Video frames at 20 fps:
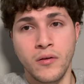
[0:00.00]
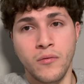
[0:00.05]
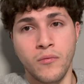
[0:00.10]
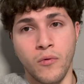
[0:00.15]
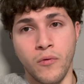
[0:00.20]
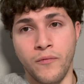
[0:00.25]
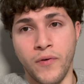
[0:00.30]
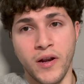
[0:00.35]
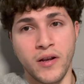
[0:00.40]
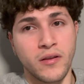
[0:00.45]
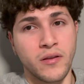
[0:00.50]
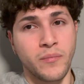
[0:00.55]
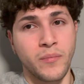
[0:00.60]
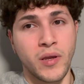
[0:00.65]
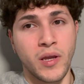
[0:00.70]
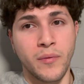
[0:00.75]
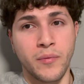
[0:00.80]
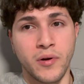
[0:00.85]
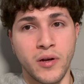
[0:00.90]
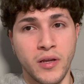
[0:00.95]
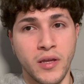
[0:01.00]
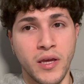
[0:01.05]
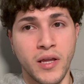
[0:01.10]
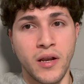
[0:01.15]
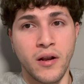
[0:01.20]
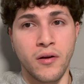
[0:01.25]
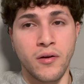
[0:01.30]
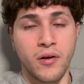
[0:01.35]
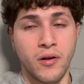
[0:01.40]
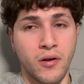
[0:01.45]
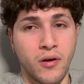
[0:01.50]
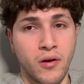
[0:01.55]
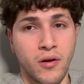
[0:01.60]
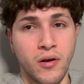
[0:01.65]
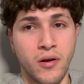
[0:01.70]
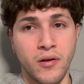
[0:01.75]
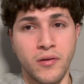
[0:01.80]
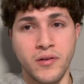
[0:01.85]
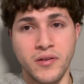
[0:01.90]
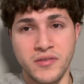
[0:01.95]
we'll finally be able to get it on a
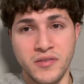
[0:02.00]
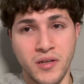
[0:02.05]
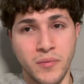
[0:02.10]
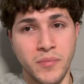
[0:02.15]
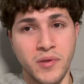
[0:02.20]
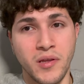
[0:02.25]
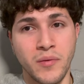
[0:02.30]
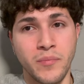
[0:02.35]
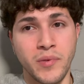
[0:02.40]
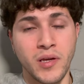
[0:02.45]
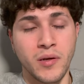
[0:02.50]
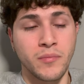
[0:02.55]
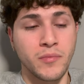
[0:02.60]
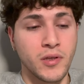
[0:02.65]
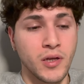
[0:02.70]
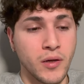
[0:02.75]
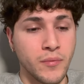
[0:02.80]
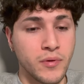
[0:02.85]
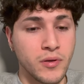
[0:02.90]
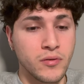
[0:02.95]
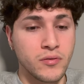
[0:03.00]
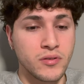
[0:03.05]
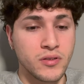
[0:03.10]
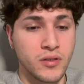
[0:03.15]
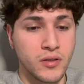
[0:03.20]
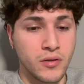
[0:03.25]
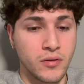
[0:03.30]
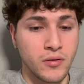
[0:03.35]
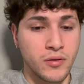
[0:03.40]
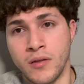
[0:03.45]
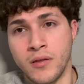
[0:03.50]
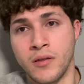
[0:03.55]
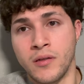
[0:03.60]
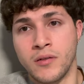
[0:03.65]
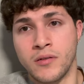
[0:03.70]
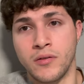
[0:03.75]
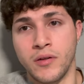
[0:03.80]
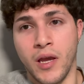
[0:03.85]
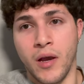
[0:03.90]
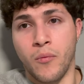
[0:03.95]
car, and it's gonna be the B M W. So,
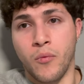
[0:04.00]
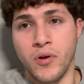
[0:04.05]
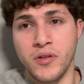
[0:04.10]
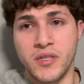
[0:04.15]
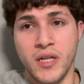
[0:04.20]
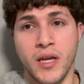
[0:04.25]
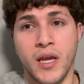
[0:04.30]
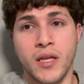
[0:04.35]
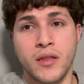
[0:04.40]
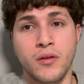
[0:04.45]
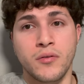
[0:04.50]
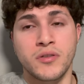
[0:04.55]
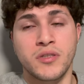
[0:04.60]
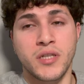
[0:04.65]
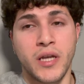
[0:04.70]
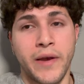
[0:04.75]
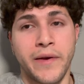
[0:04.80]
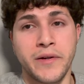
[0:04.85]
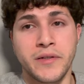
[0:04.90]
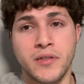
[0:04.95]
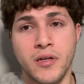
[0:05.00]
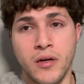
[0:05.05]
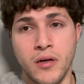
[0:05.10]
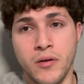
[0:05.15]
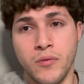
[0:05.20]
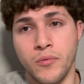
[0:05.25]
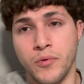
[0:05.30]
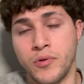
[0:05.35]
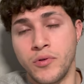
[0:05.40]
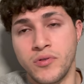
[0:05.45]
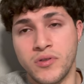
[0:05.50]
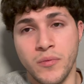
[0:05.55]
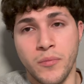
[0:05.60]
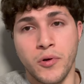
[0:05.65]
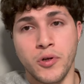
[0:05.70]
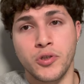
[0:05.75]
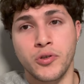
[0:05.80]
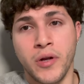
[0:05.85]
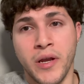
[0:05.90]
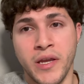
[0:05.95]
so yeah, once I get those tires on, we'll do some
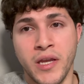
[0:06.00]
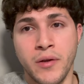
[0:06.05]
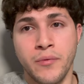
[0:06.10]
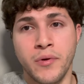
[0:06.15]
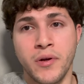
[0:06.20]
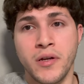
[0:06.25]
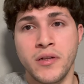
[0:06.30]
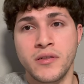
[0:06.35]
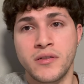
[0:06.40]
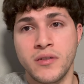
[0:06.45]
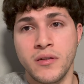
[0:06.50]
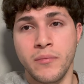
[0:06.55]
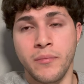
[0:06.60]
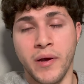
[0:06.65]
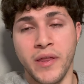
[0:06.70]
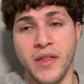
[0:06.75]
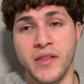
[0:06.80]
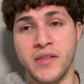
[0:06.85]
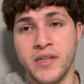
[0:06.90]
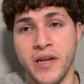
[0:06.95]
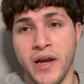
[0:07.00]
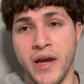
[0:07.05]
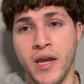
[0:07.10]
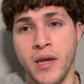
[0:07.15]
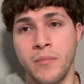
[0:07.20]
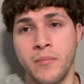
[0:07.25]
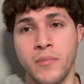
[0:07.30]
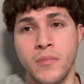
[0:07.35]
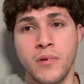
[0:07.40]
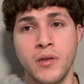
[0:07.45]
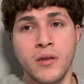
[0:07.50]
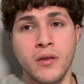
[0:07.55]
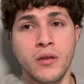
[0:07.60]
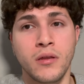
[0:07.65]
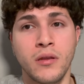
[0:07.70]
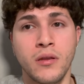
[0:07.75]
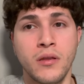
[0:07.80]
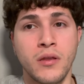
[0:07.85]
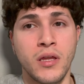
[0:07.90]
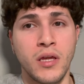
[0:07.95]
more Dragy runs. By the time
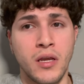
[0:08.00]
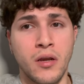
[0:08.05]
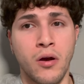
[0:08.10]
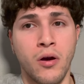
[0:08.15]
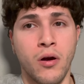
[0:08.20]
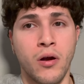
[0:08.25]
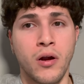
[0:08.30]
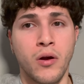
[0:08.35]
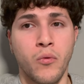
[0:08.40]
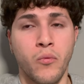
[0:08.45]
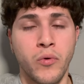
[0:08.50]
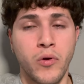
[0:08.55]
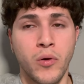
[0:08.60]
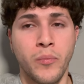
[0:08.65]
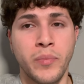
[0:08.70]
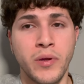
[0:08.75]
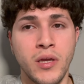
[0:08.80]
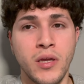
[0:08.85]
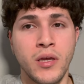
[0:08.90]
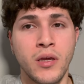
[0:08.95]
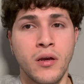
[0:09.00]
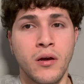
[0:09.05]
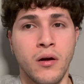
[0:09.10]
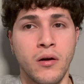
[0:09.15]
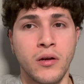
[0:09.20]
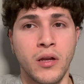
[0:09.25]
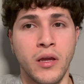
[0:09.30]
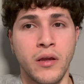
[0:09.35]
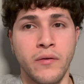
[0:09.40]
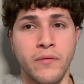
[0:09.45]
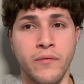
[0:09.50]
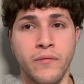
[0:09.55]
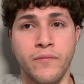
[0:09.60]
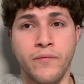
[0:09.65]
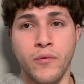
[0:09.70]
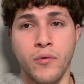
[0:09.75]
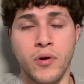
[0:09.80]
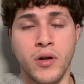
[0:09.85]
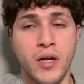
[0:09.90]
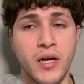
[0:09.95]
the car will be on a
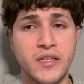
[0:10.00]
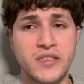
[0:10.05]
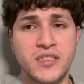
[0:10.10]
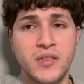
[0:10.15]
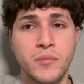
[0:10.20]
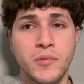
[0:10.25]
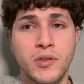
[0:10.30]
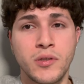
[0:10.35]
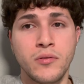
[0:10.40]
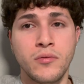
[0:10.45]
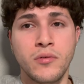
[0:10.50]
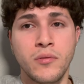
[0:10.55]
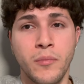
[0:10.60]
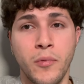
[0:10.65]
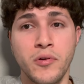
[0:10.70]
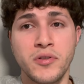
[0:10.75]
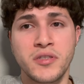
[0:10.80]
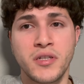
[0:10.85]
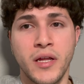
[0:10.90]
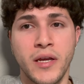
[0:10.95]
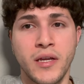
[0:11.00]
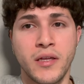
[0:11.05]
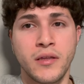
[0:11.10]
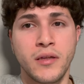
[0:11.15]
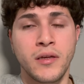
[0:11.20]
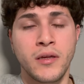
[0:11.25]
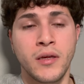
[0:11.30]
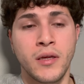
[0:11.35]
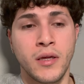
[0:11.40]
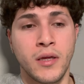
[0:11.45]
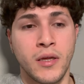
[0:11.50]
full custom tune, most likely.